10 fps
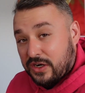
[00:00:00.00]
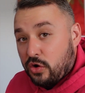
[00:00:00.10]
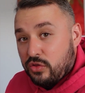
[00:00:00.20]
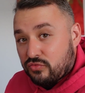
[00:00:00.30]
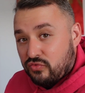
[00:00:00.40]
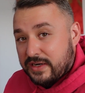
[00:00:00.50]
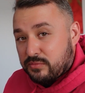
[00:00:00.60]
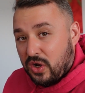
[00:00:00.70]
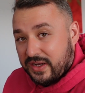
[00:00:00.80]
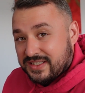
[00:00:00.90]
I know that red
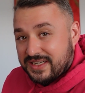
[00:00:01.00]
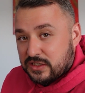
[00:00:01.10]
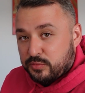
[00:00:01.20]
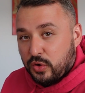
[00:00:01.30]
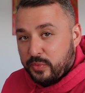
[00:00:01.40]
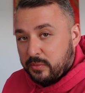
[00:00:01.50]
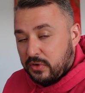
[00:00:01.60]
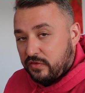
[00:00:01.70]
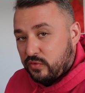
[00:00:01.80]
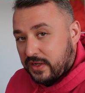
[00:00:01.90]
markets tend to put
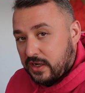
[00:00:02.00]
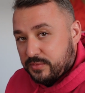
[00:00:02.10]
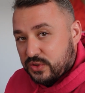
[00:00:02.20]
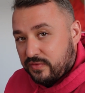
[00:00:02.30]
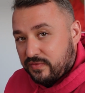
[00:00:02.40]
people off when it comes to